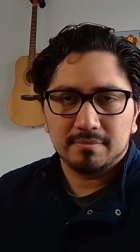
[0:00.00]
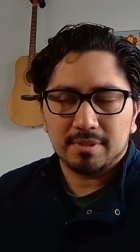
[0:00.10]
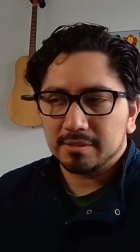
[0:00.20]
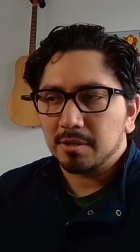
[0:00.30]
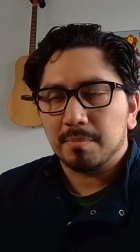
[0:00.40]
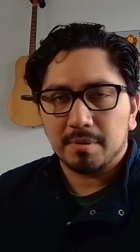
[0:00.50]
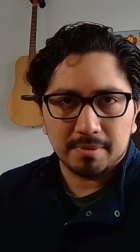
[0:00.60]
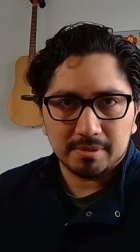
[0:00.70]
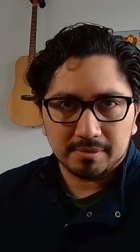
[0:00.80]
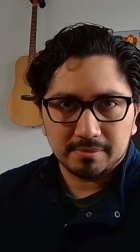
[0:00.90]
That's our
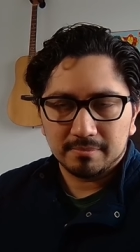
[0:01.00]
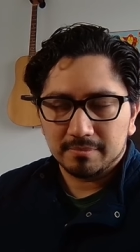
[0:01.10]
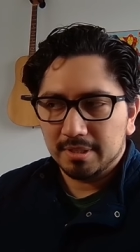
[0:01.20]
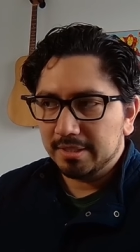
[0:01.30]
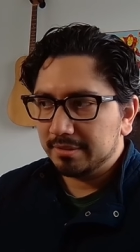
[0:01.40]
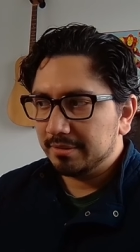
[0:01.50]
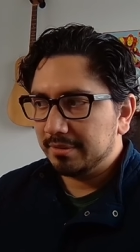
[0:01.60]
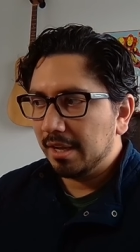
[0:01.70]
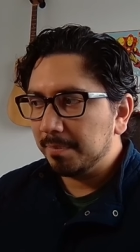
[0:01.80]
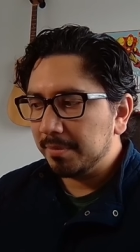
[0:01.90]
purpose is to
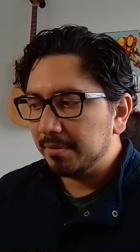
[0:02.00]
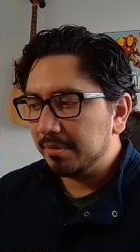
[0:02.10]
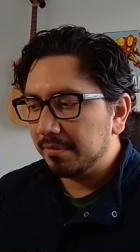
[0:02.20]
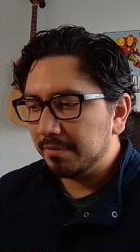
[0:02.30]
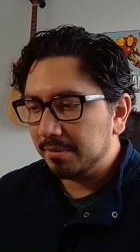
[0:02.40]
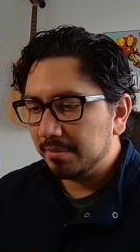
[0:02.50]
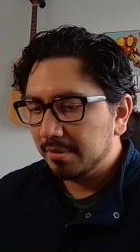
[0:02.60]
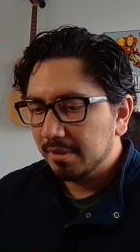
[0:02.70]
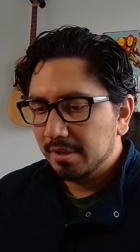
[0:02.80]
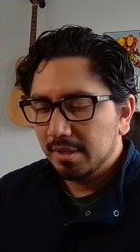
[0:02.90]
help you, give you,
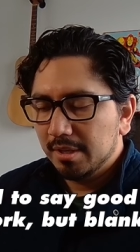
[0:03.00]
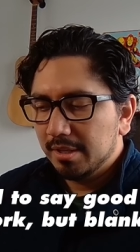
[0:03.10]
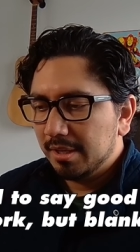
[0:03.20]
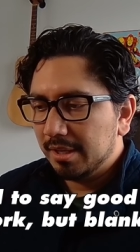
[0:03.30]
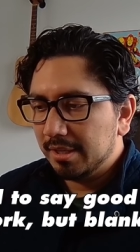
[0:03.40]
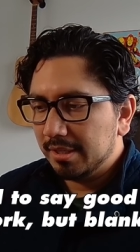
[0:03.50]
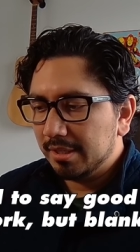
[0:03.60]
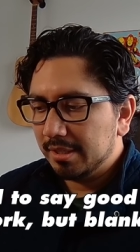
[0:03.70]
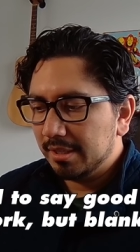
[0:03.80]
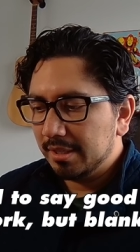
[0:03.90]

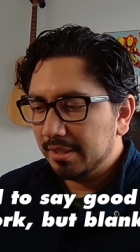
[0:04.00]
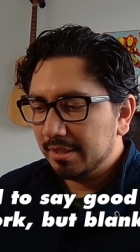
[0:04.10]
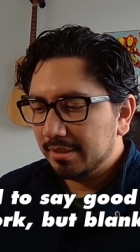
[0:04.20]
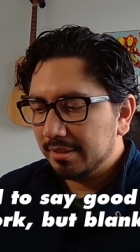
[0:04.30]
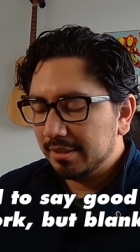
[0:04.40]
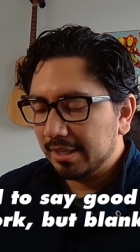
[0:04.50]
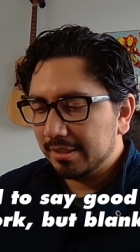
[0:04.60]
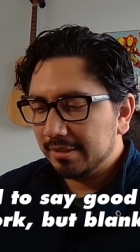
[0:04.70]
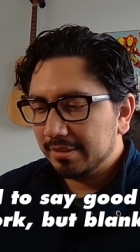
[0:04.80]
uh, like,